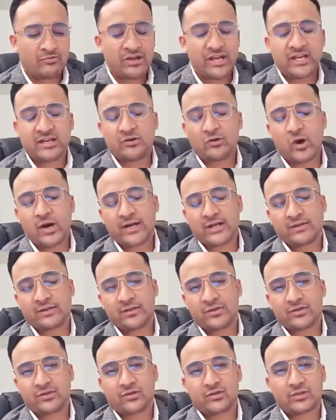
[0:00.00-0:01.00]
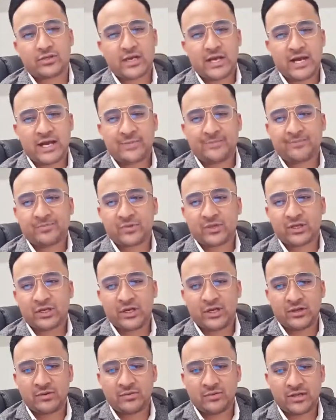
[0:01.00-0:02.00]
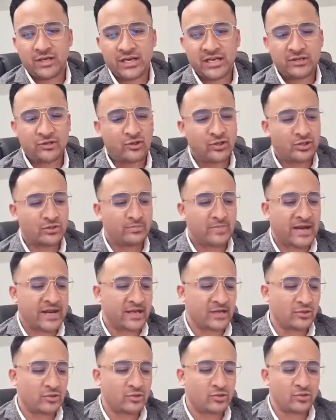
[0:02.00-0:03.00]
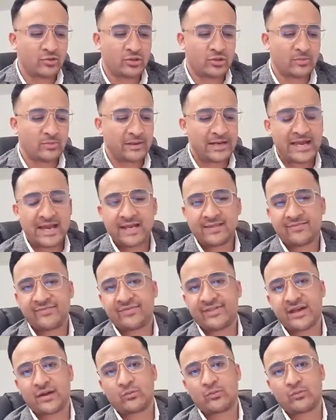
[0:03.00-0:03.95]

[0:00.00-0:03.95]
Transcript: reigniting those energy back into the plans